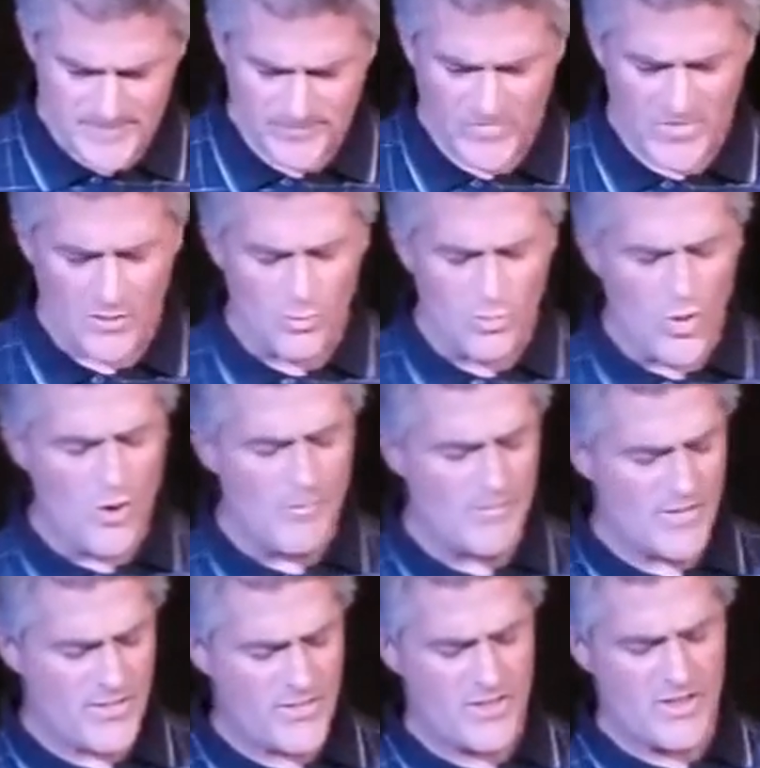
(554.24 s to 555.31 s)
The
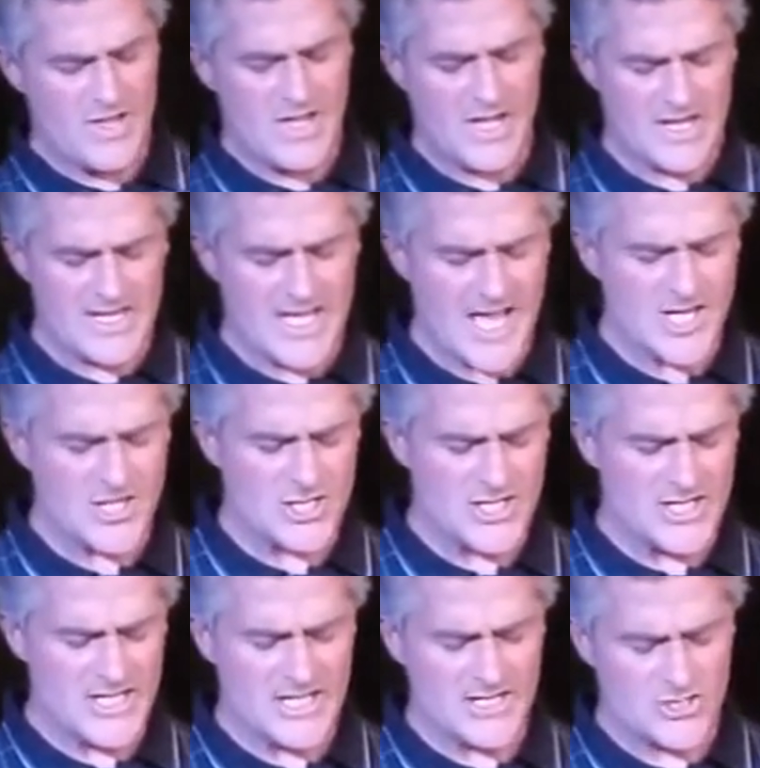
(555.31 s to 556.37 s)
warmth
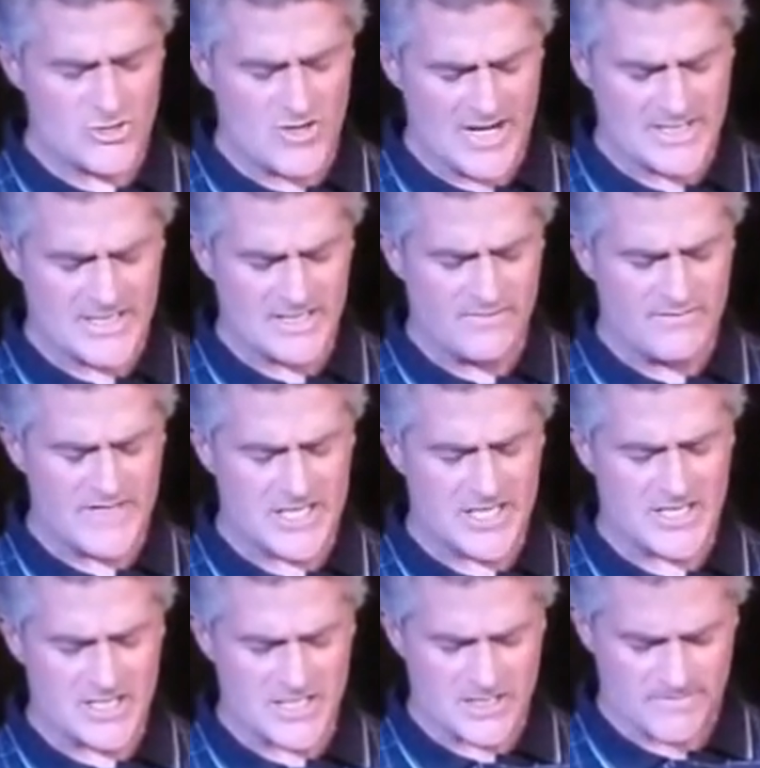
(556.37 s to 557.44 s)
occasionally attracted
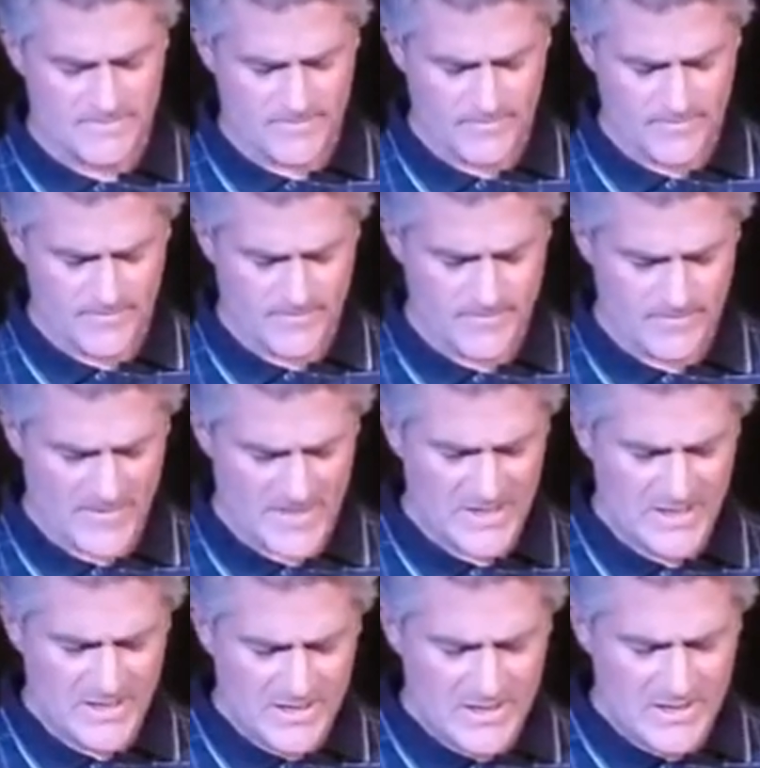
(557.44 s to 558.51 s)
visitors.
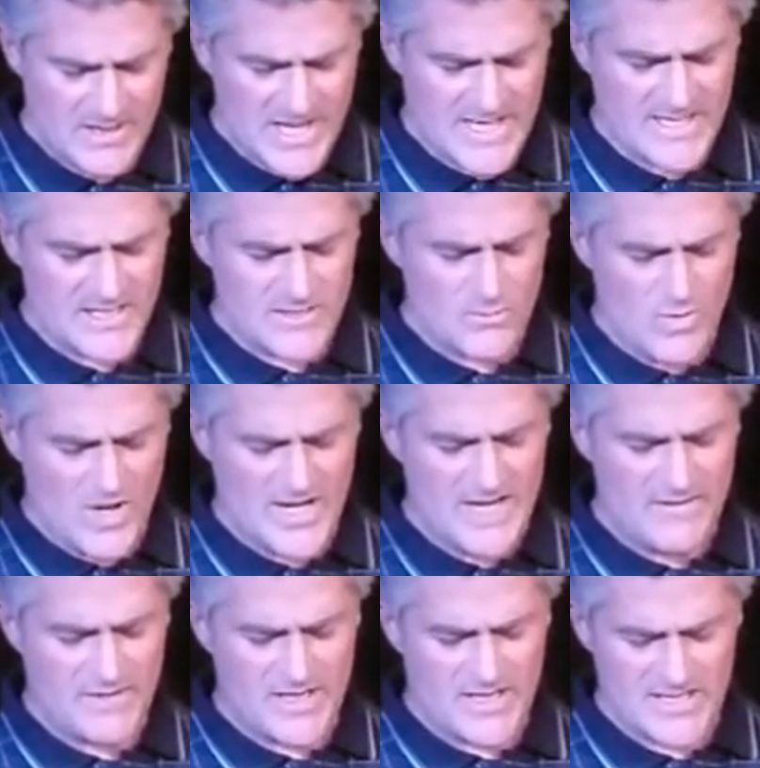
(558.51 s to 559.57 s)
Late one
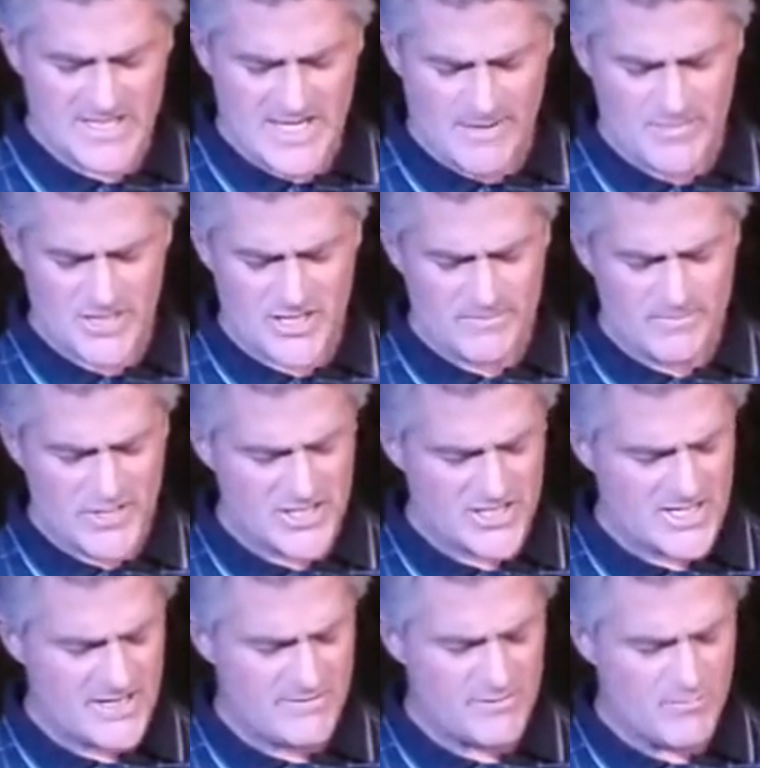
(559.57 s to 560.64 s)
evening, Samson
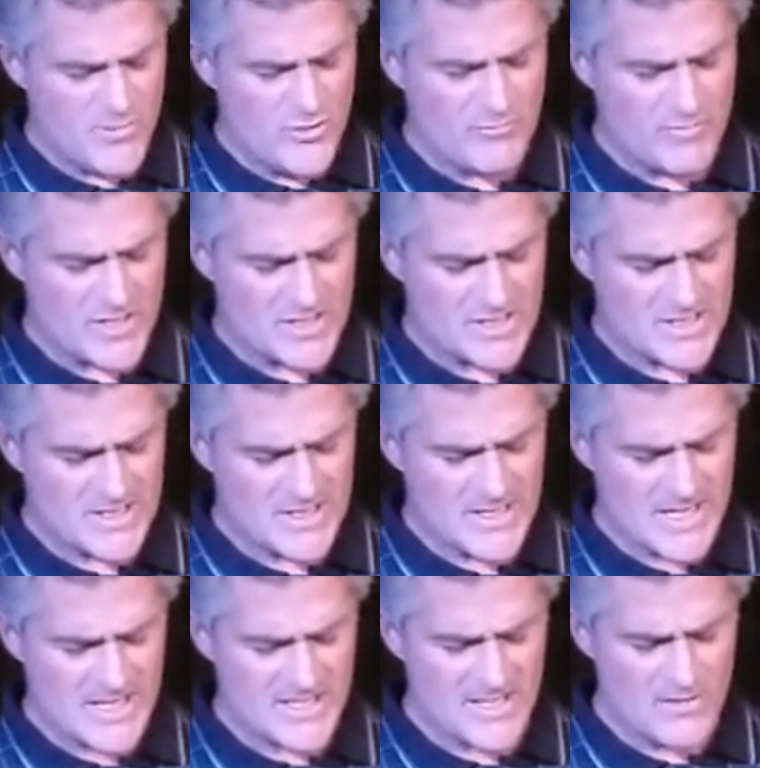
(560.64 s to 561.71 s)
perceived movement
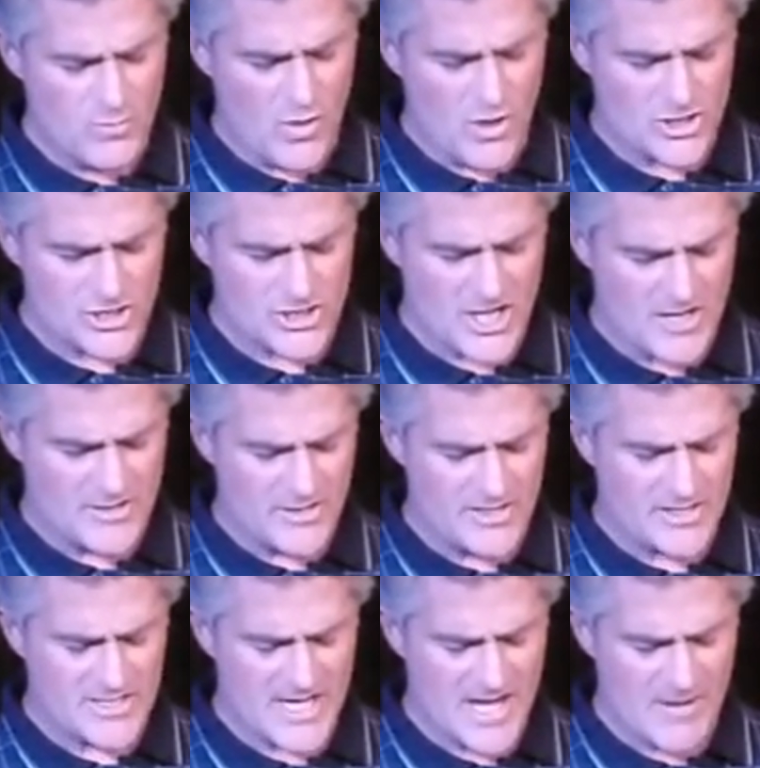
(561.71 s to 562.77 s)
as he washed under the
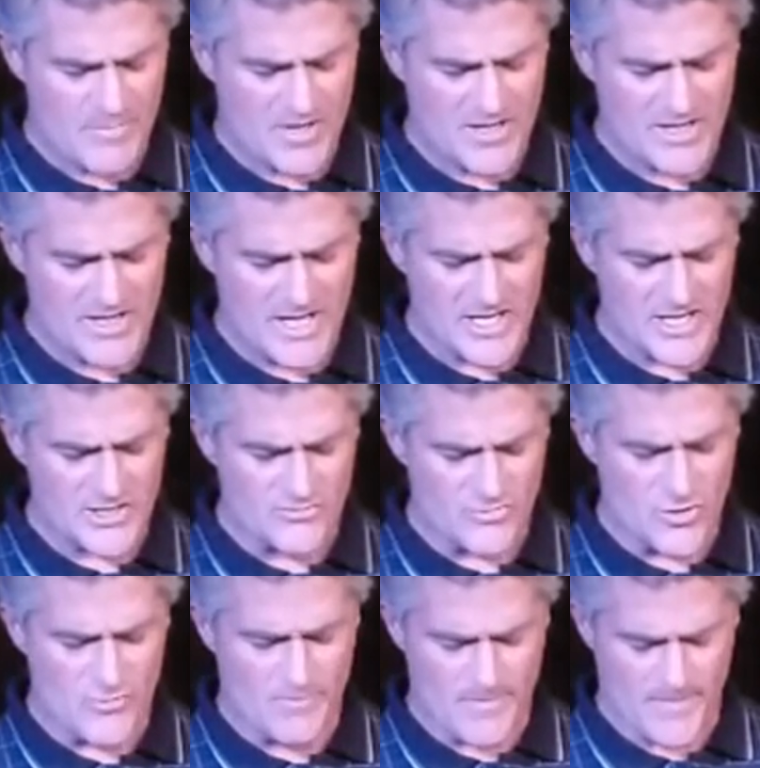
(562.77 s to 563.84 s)
tap near his
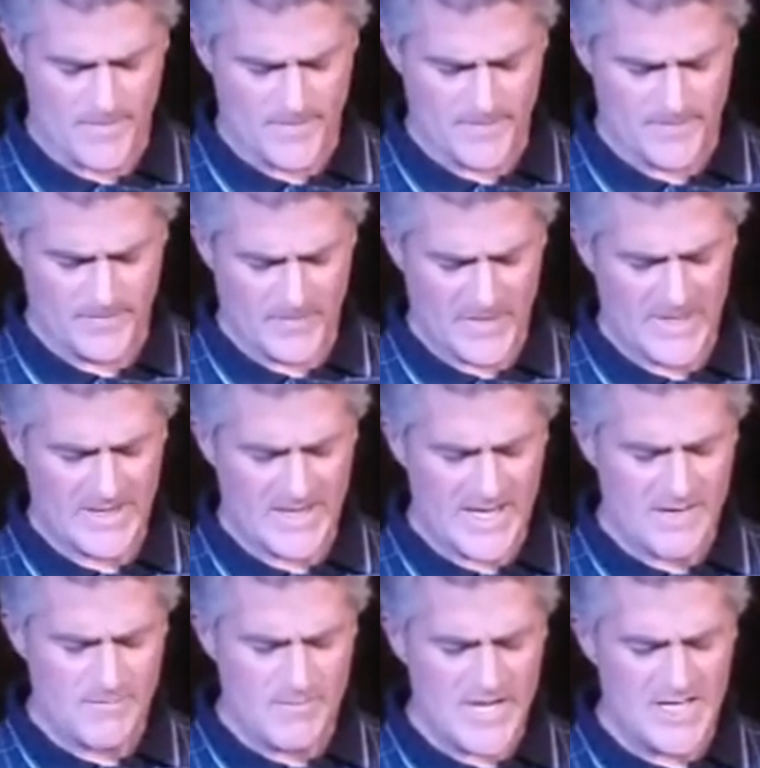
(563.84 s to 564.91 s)
room.
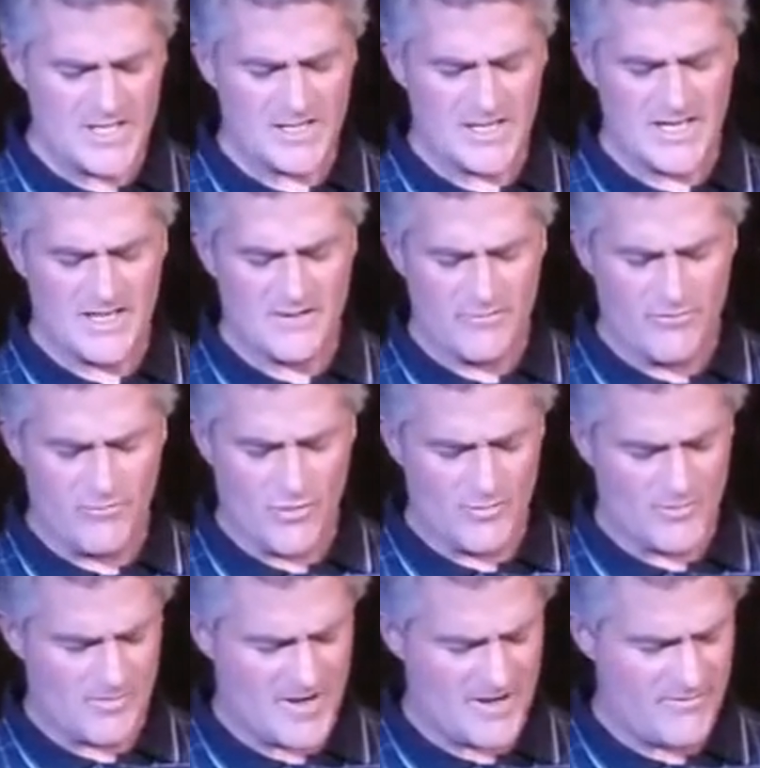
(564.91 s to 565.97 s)
He immediately
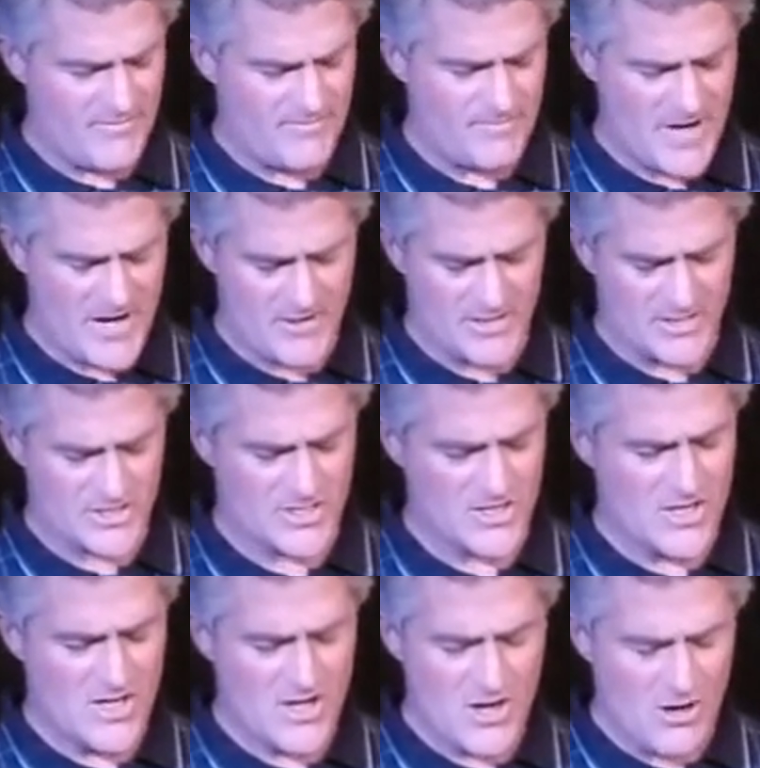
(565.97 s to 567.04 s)
informed my parents
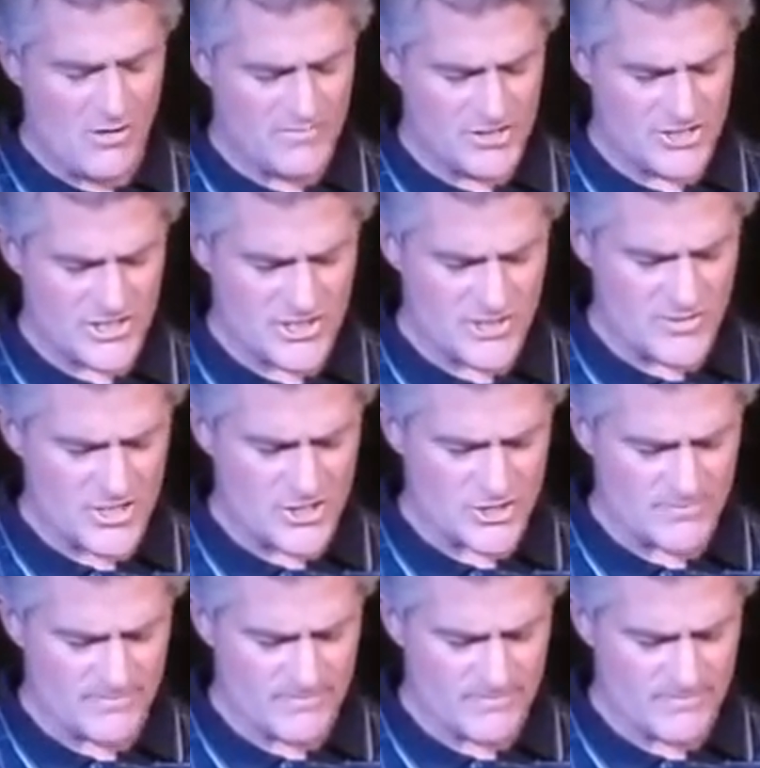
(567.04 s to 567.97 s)
of the situation.